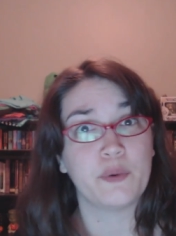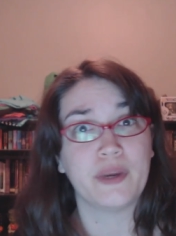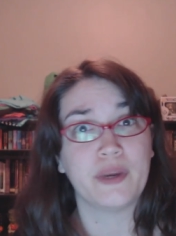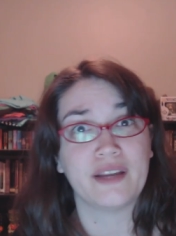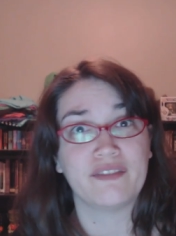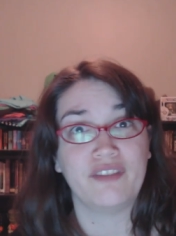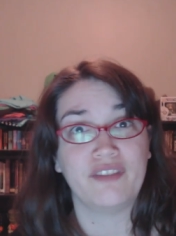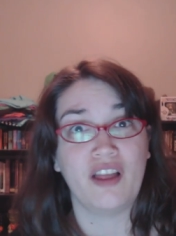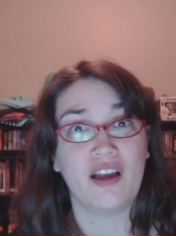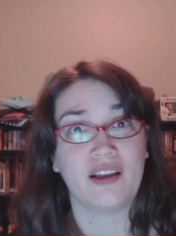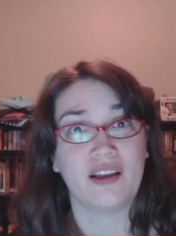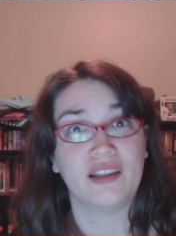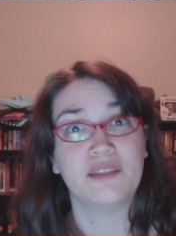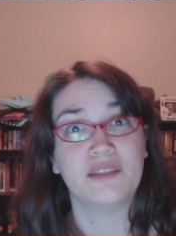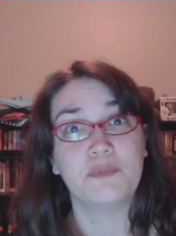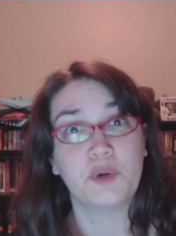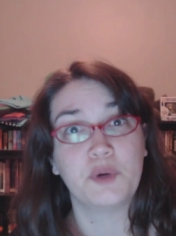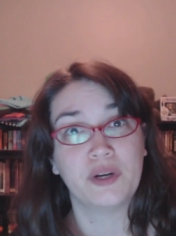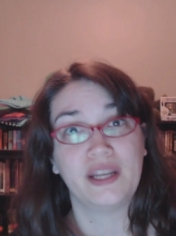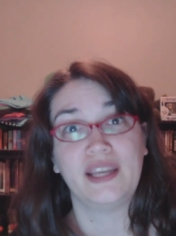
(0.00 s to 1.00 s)
quick vlog in
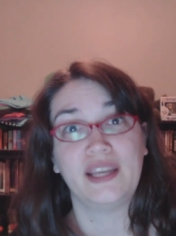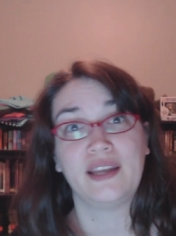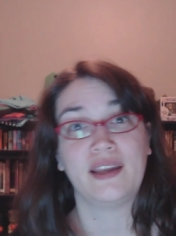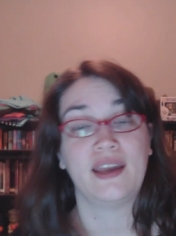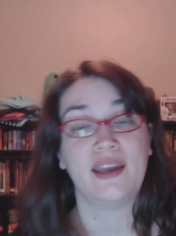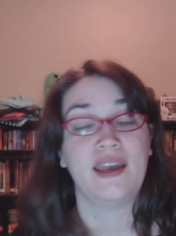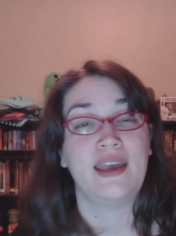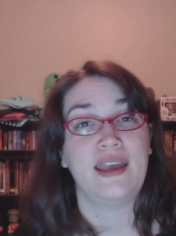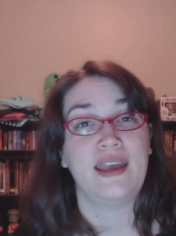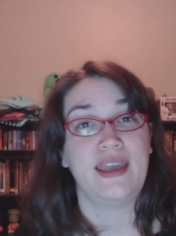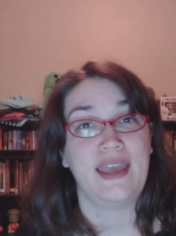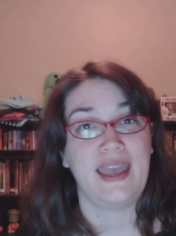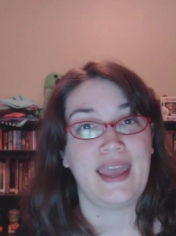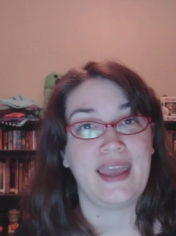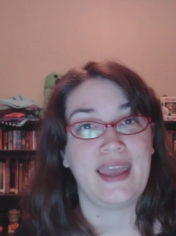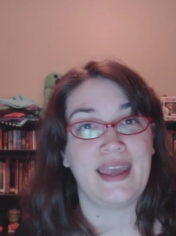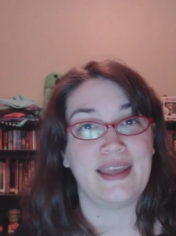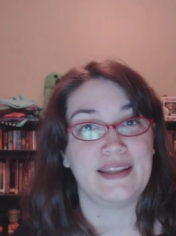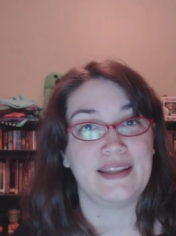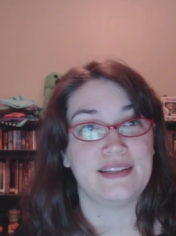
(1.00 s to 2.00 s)
the morning
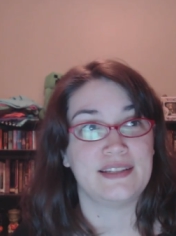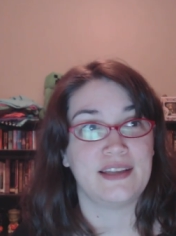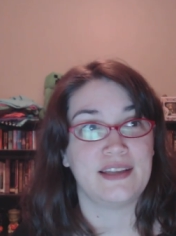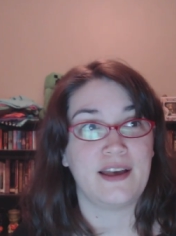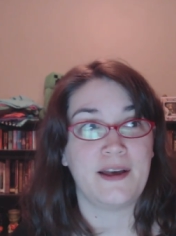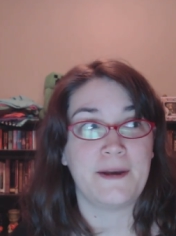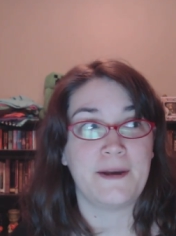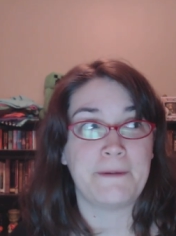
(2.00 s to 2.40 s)
and